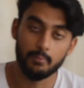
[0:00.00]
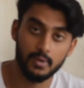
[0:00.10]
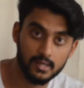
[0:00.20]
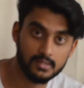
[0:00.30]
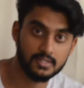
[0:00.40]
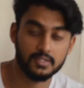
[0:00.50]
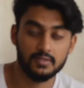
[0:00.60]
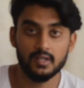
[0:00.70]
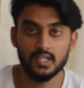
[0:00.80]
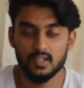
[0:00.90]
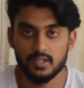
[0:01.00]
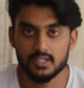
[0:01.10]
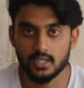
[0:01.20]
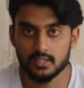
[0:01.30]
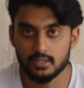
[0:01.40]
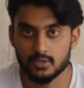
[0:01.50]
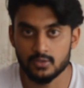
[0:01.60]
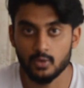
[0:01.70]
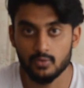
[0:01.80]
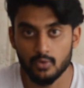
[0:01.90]
plus the delivery
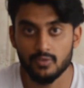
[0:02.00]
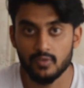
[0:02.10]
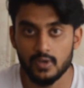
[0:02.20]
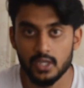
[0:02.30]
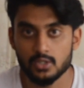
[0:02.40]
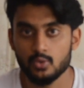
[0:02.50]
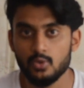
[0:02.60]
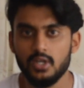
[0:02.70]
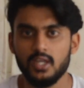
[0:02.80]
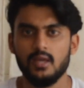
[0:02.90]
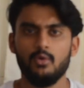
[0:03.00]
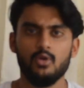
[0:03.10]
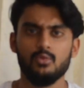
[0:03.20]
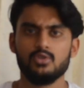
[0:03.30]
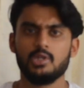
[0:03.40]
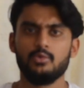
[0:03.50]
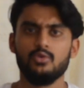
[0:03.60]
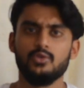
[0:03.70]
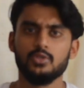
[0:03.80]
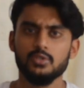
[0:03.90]
charges of 450 so it came almost up to
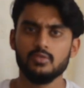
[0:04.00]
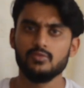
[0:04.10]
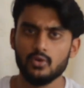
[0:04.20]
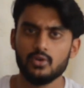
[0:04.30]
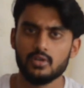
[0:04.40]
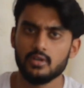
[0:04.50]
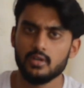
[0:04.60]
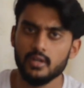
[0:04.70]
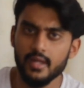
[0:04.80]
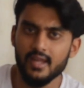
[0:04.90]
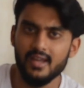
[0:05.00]
4400